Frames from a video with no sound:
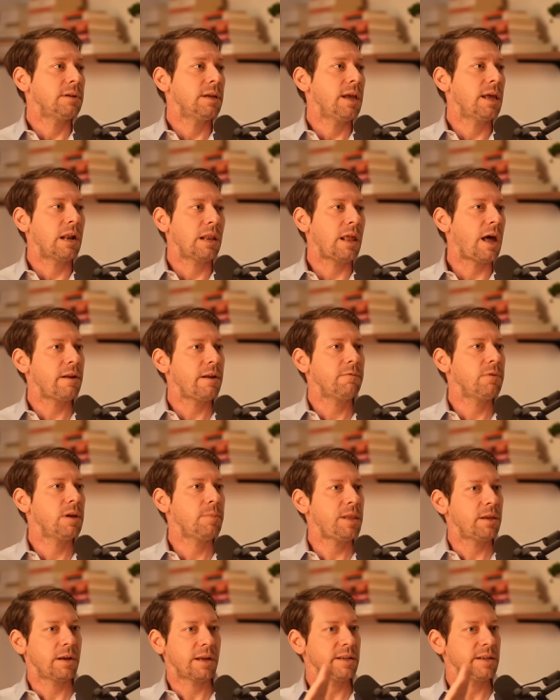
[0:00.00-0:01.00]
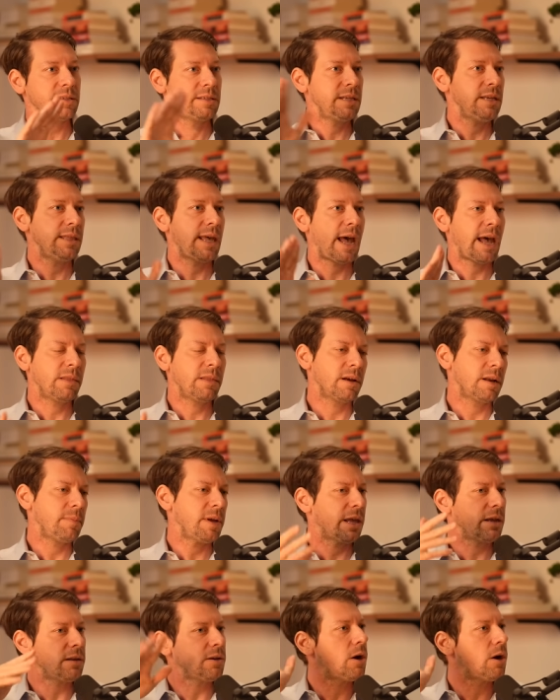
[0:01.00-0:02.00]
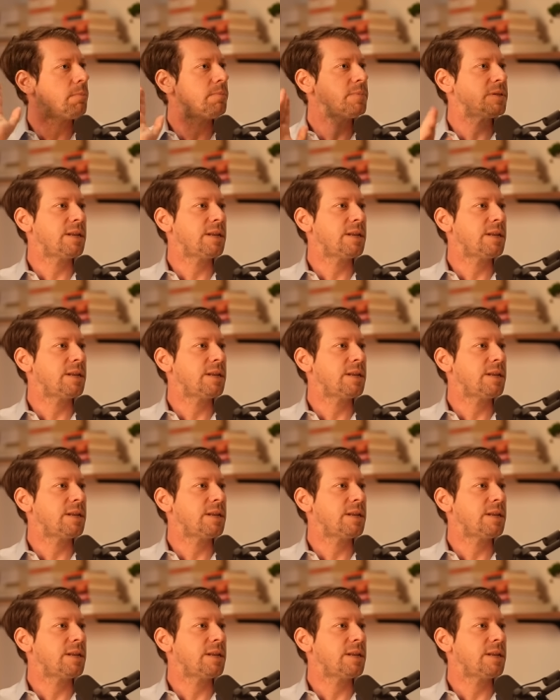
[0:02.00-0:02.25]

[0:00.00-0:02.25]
And a lot of women, they're going to see that and they're going to be like, nope,